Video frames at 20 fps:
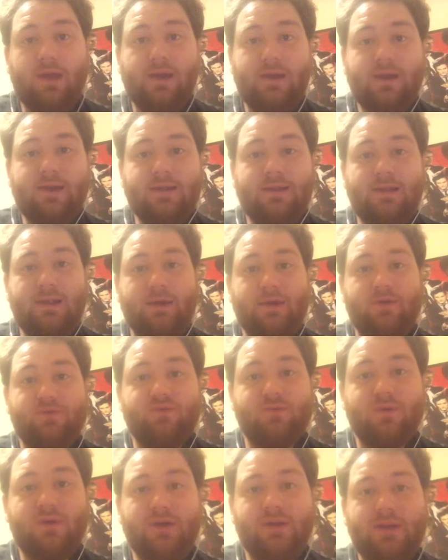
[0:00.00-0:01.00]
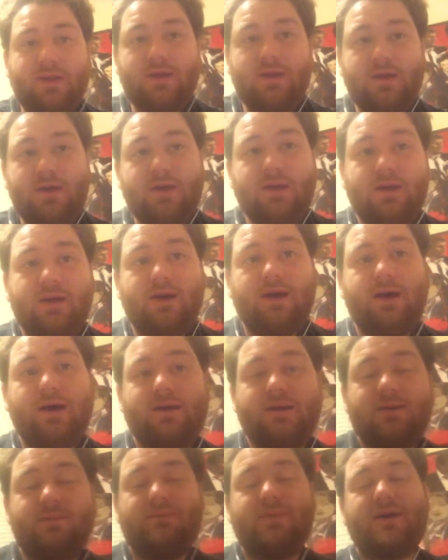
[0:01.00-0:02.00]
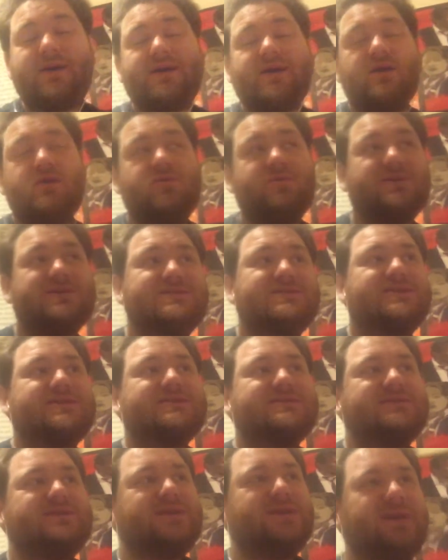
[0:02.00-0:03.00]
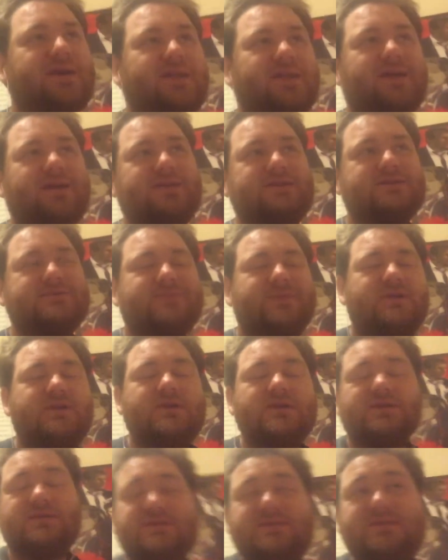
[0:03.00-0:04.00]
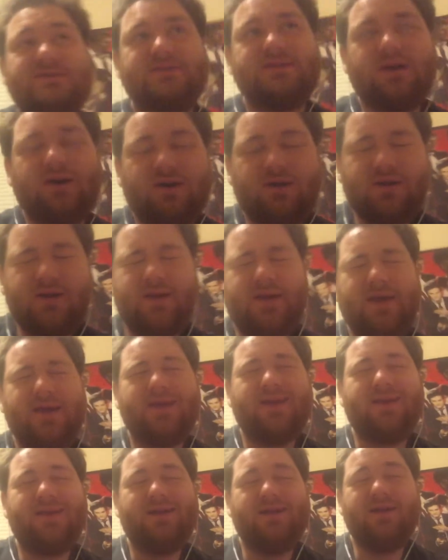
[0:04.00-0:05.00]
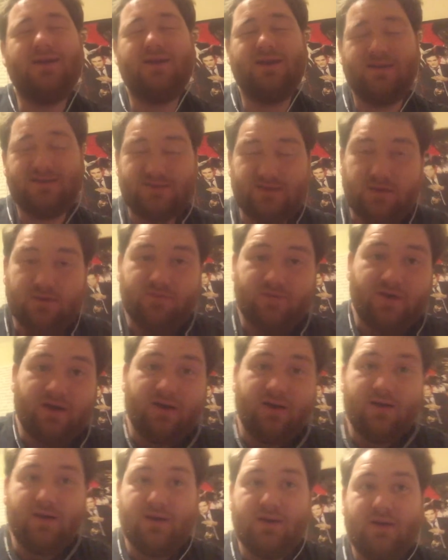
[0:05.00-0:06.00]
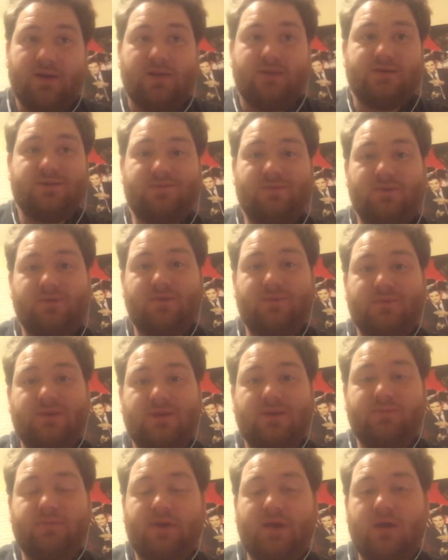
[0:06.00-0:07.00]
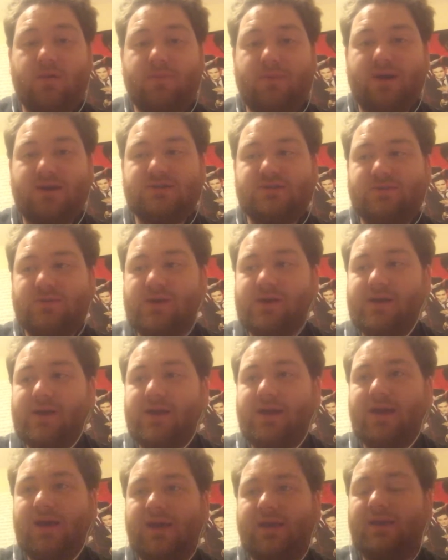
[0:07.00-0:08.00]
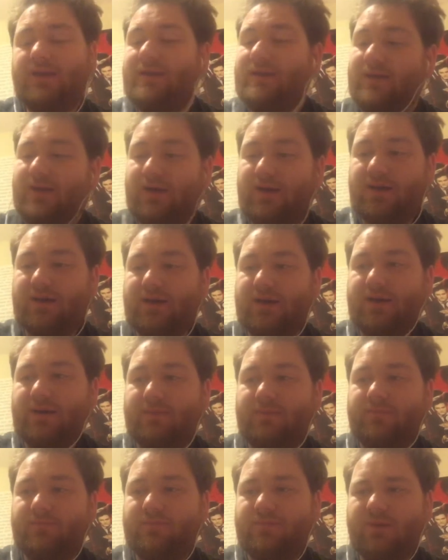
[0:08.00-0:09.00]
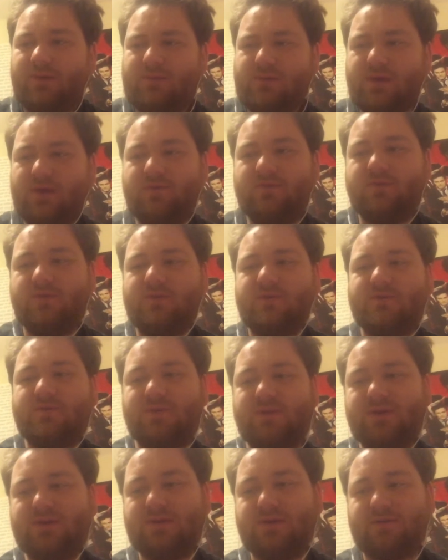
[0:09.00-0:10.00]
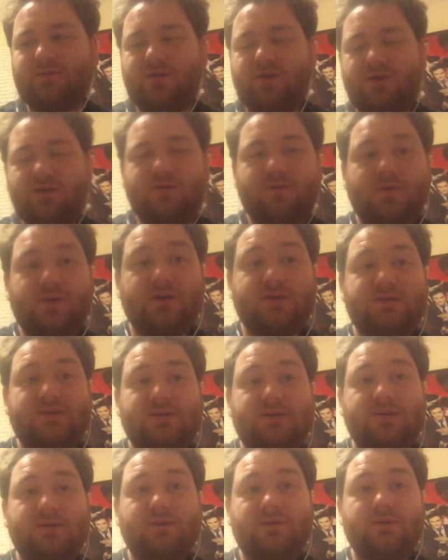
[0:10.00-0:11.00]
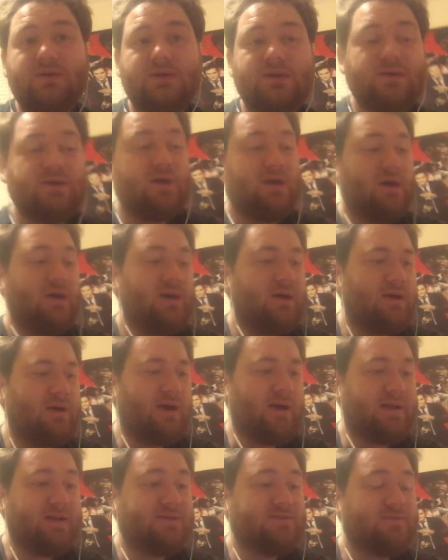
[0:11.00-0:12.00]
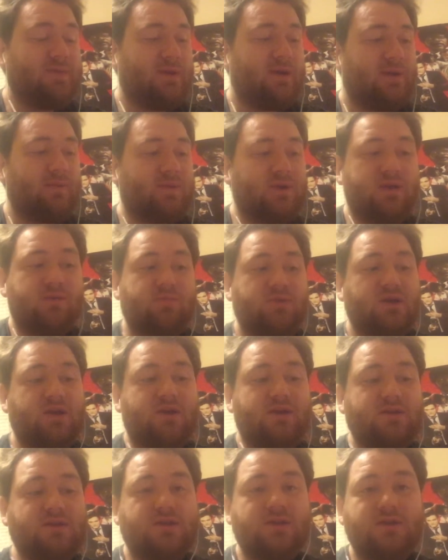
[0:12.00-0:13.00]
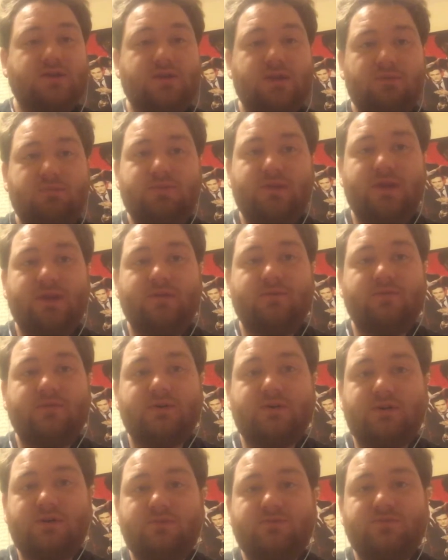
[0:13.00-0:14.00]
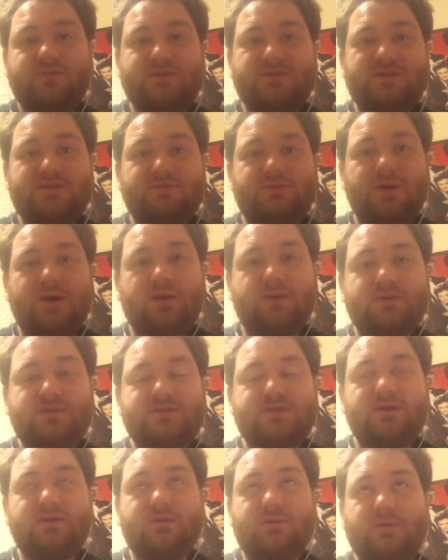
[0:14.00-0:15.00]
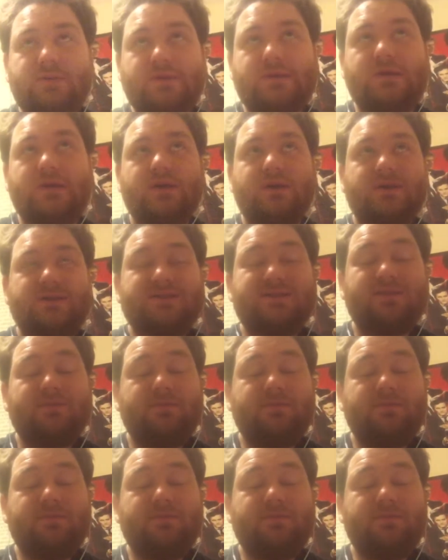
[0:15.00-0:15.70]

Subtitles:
Hello everyone, I'm back home as you can see, and that is because the holiday is over. Tomorrow I'm going to be going back to work again, but I'm looking forward to it. I've got a lot of work to do, and this week I'm going to be going to Dublin for a conference as well, so it's